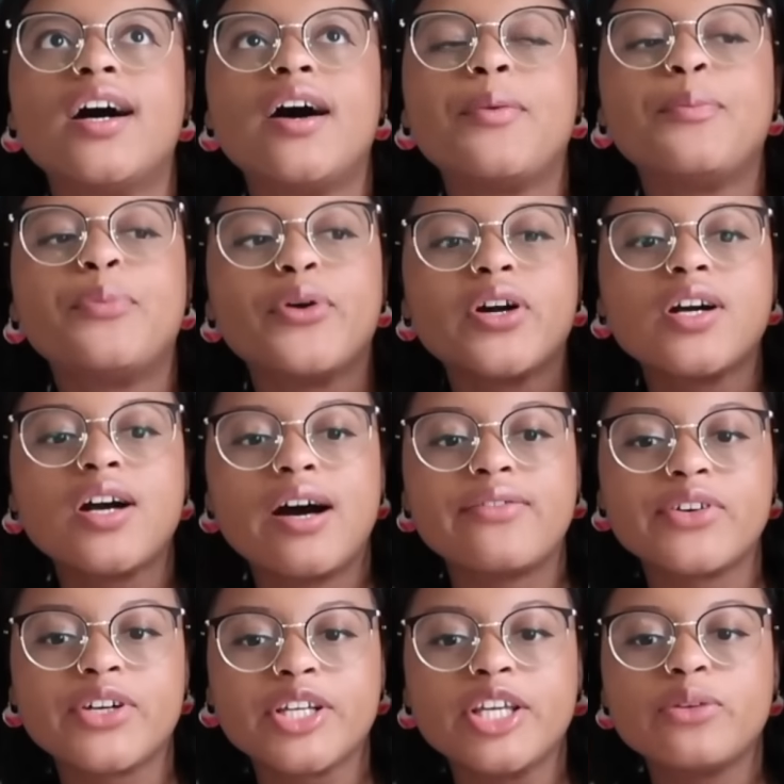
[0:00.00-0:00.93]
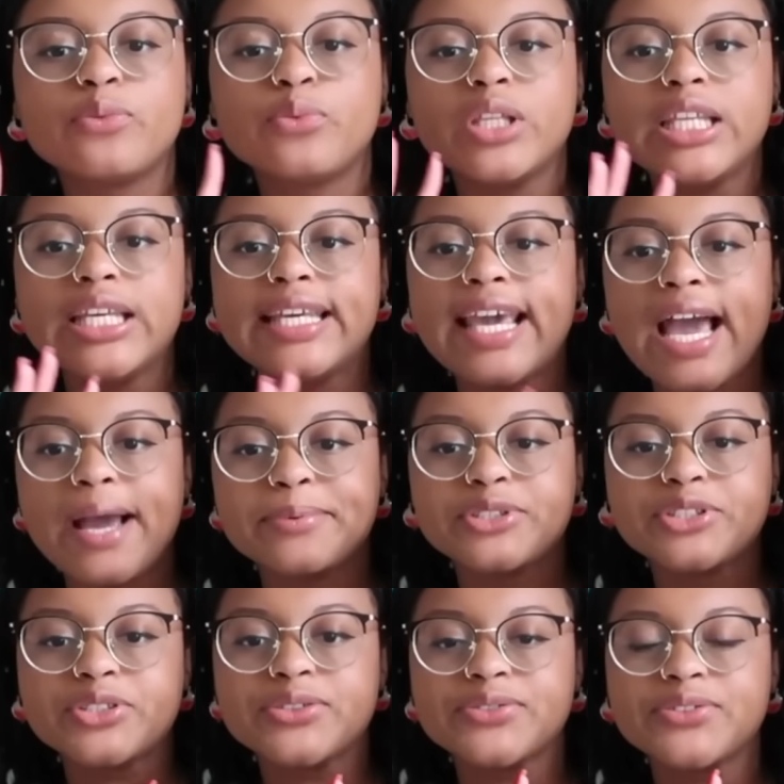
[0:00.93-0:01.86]
a book cover can really
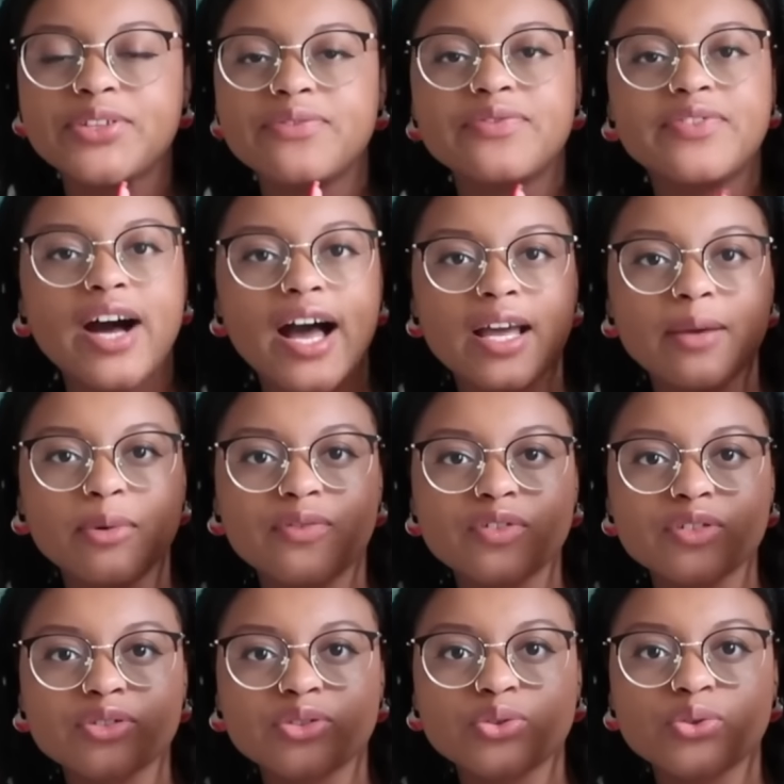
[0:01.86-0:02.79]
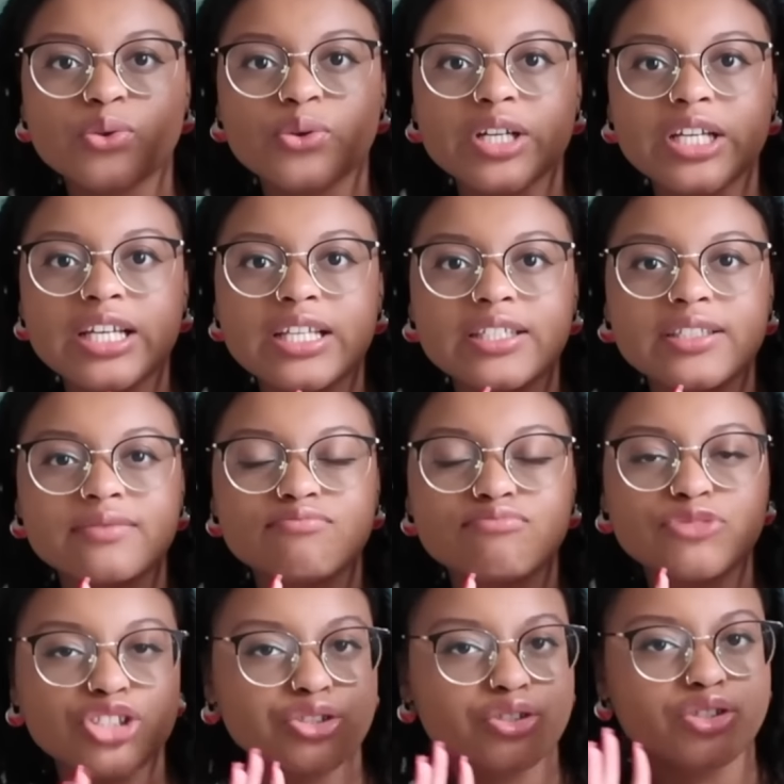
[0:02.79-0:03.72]
capture the vibe of a story
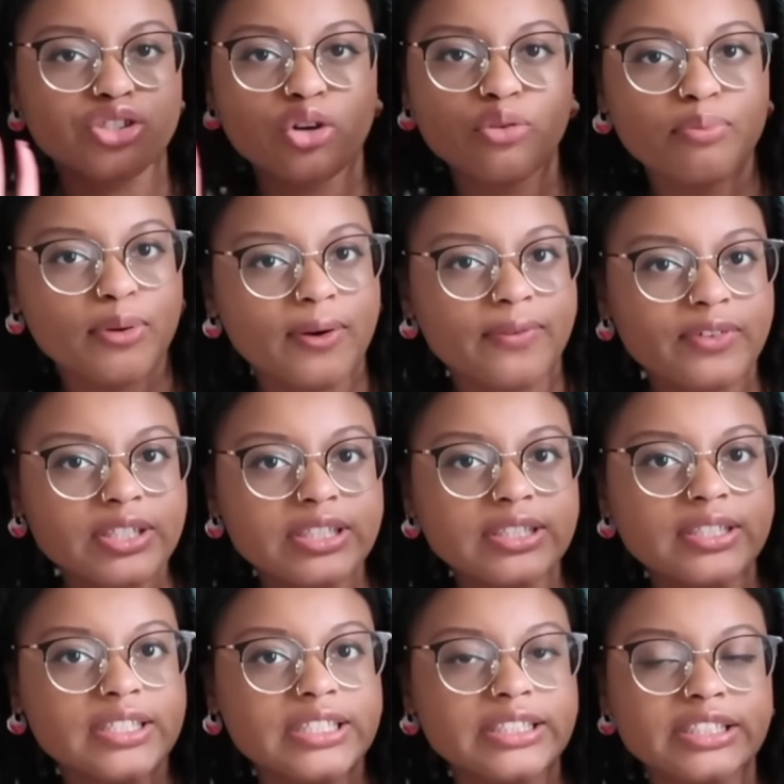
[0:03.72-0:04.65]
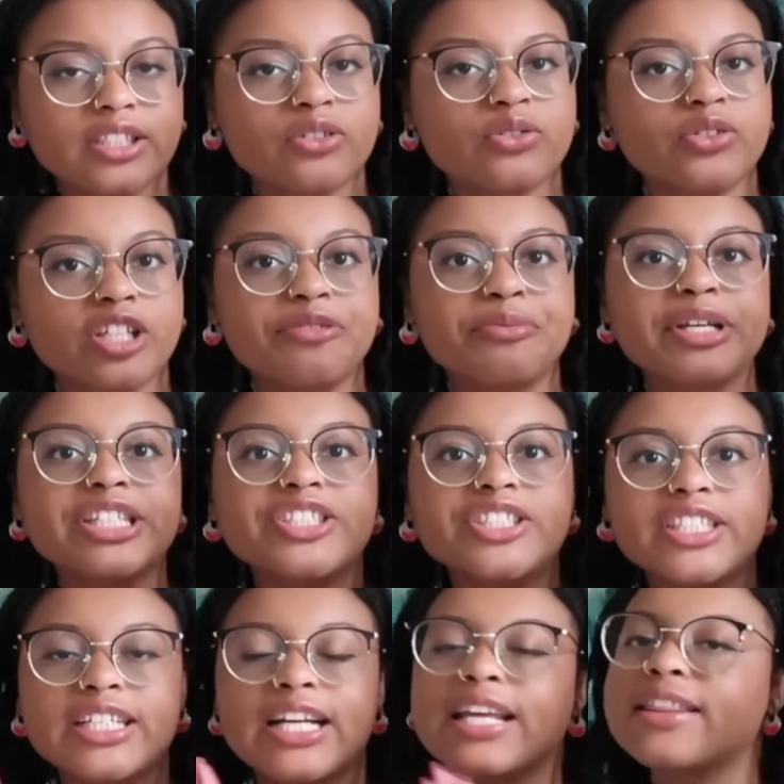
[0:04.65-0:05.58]
just so perfectly in a single
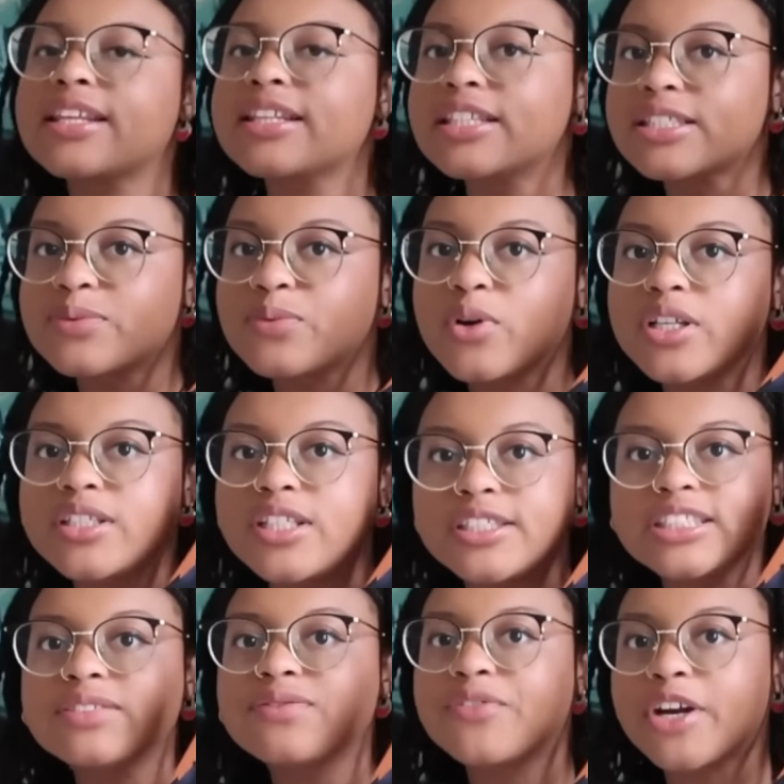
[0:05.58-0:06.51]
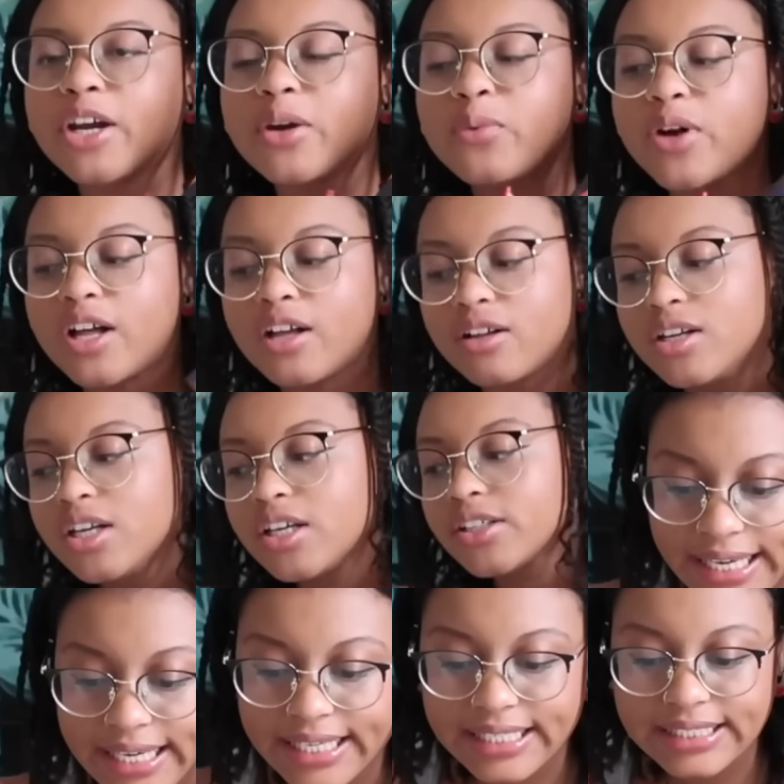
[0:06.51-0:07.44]
image and I think this one does it very well.
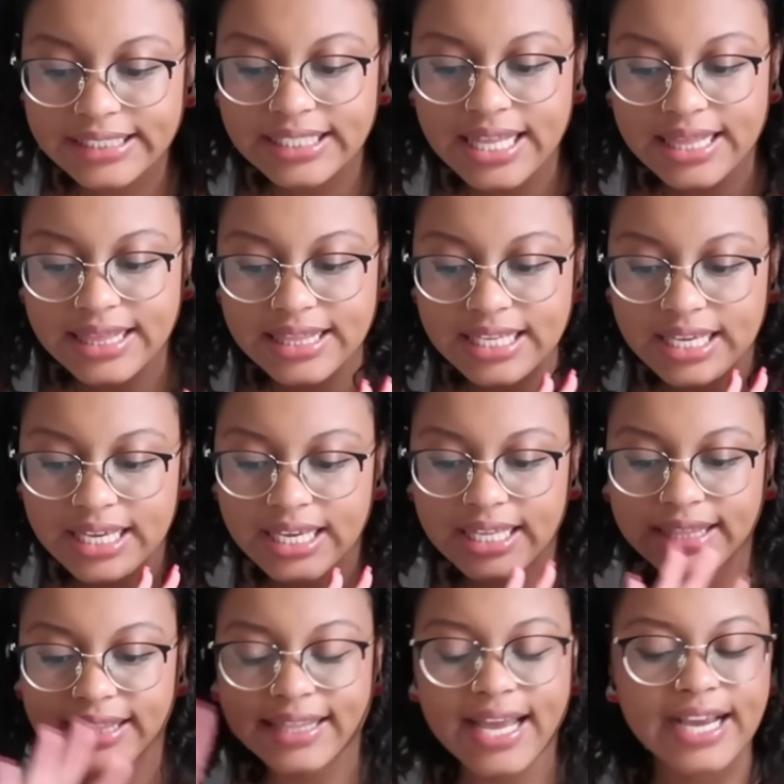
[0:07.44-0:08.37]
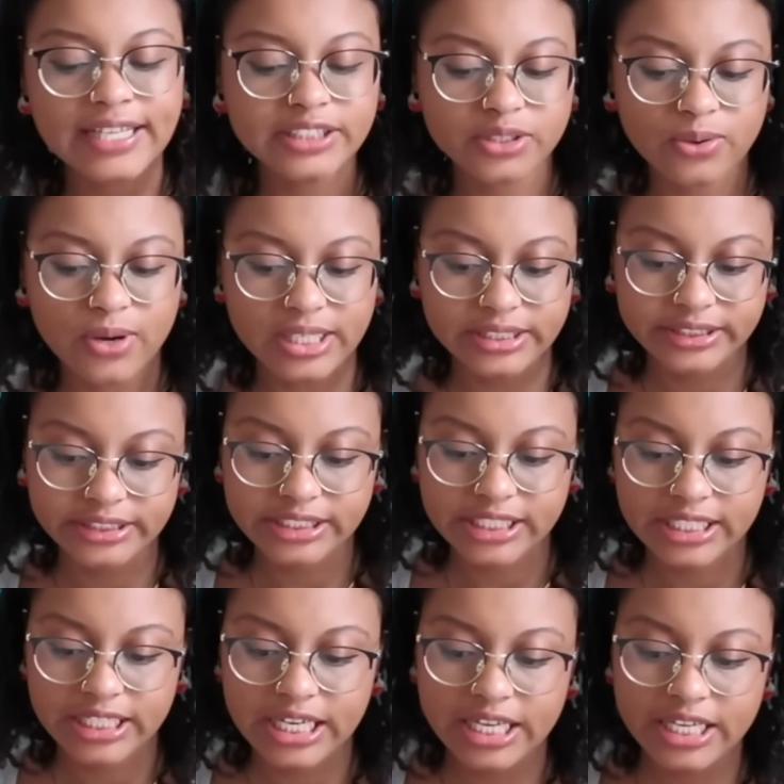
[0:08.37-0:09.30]
And the last
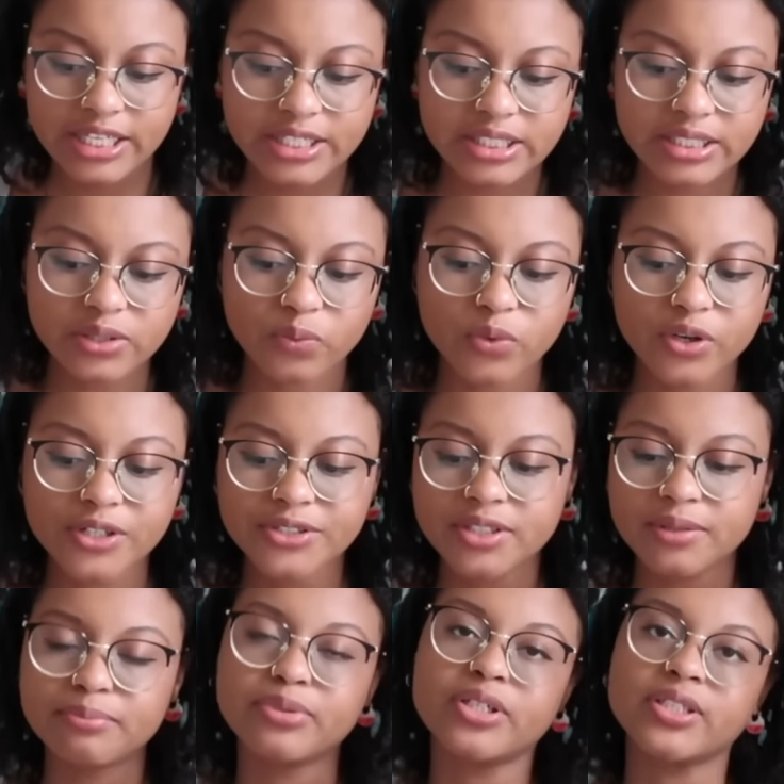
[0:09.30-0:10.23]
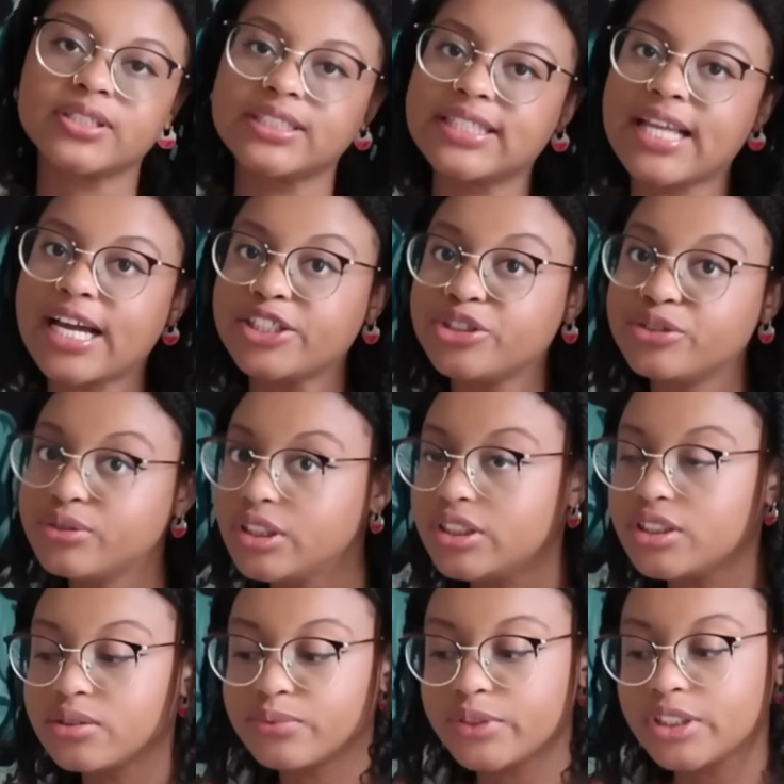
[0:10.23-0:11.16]
question is what are some books that you
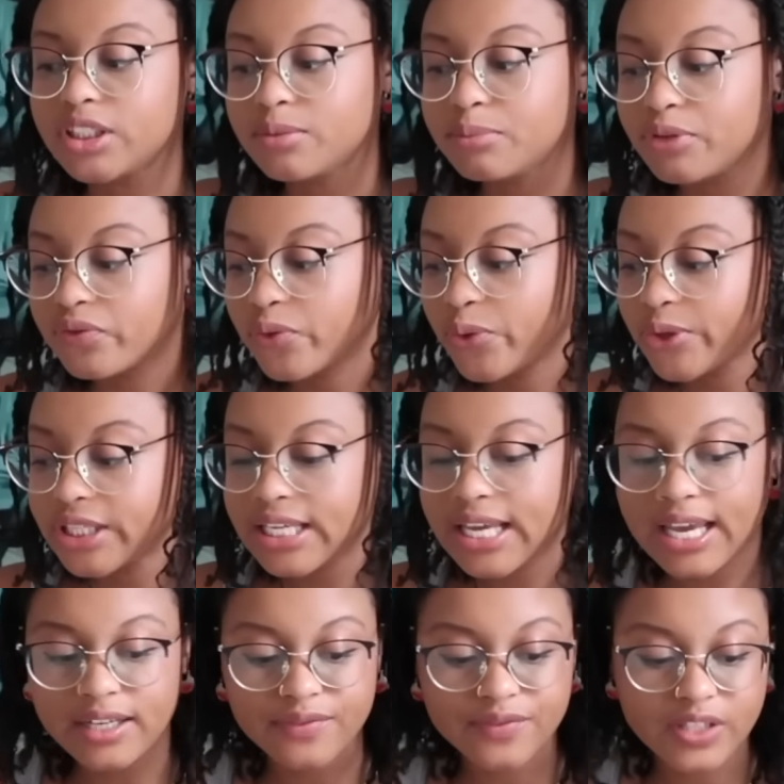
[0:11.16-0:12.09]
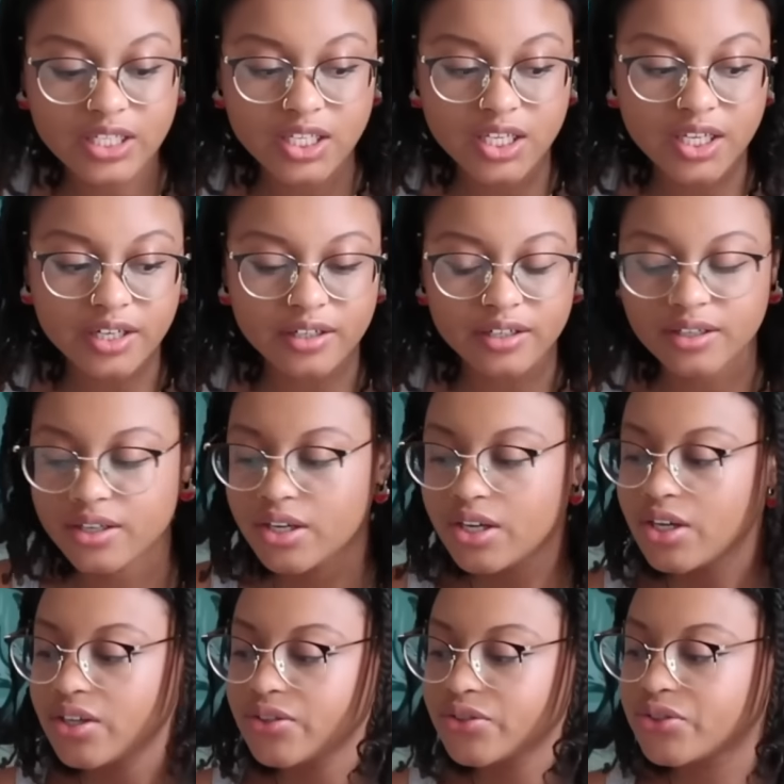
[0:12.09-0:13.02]
need to read before the end of the year?
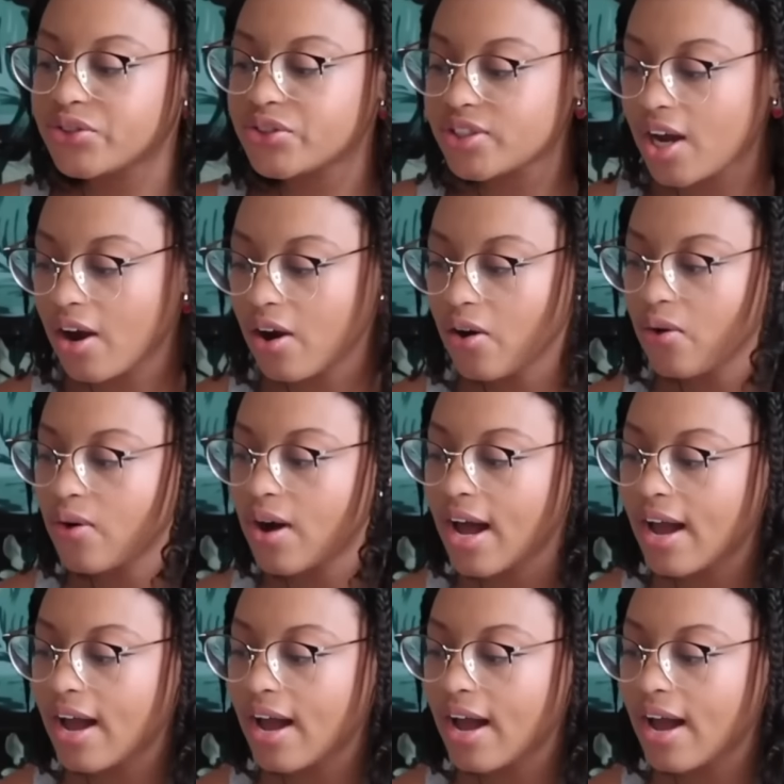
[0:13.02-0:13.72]
So